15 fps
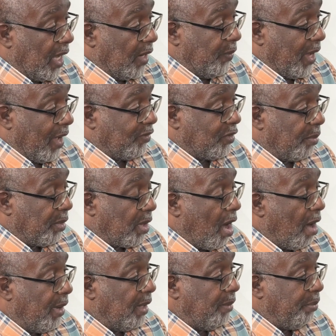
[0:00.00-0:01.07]
and we have some
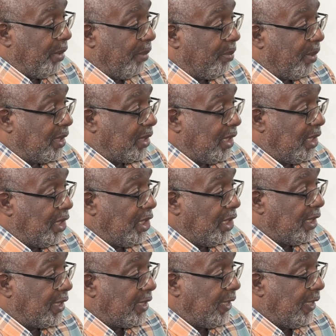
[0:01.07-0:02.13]
common papers in
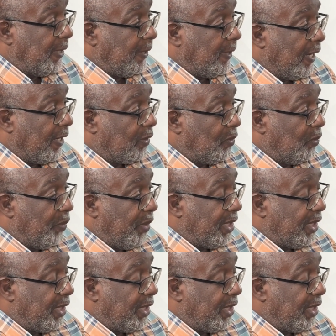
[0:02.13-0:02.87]
GC that